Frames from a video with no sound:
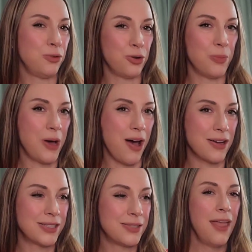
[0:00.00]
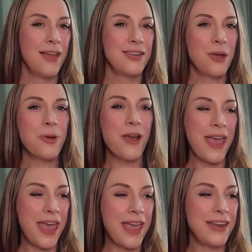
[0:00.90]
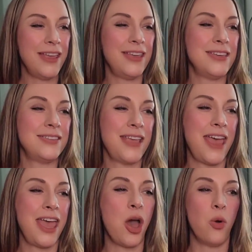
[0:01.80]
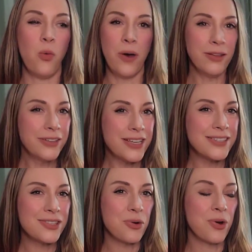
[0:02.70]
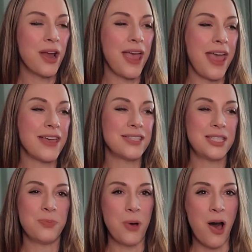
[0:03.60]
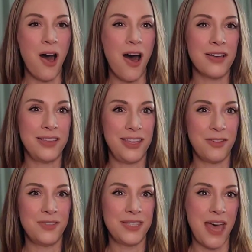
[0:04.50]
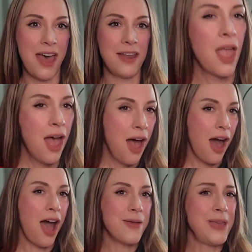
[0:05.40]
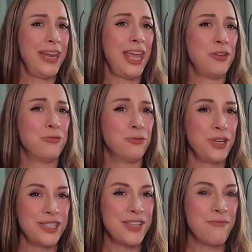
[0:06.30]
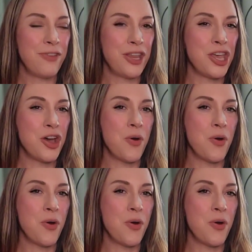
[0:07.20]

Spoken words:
little box. Number 8 is a wellness or a spa gift set. I made a recent video